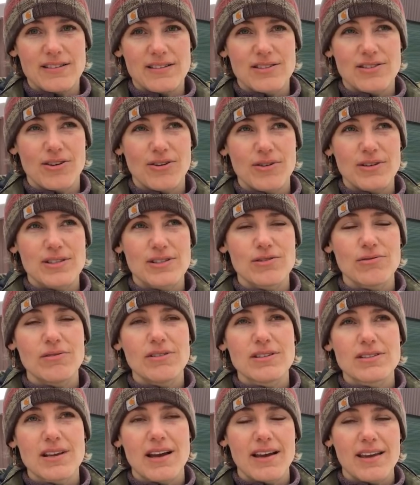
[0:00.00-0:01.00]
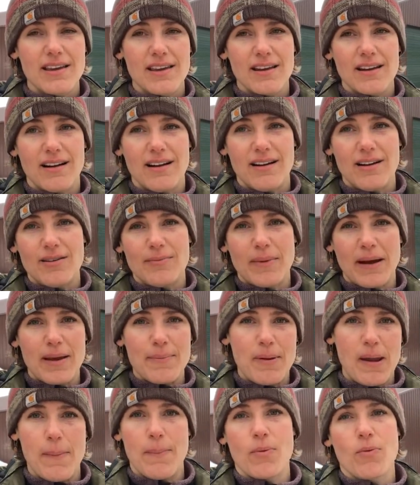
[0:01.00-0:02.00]
So as soon as I get all my
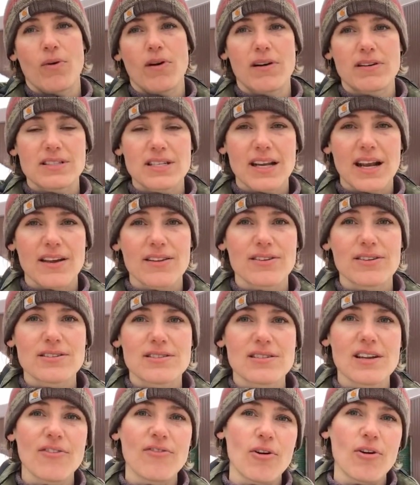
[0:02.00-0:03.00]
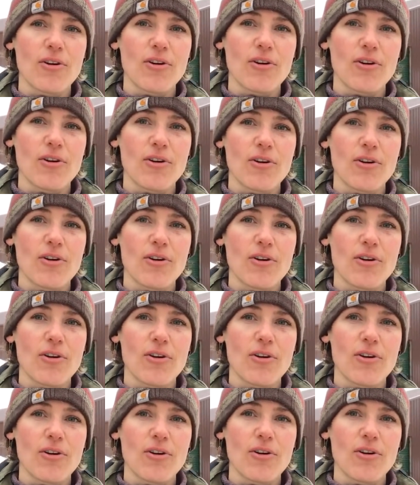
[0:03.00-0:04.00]
paperwork together and stuff, I'll make sure to
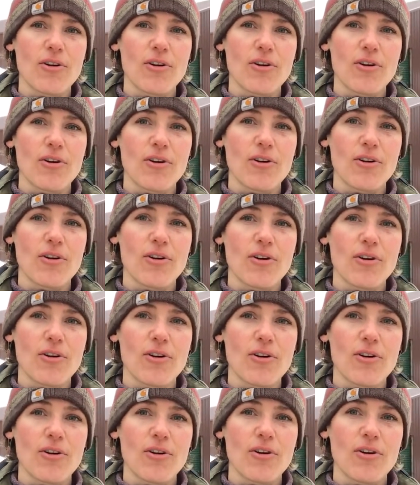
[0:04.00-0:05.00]
do that.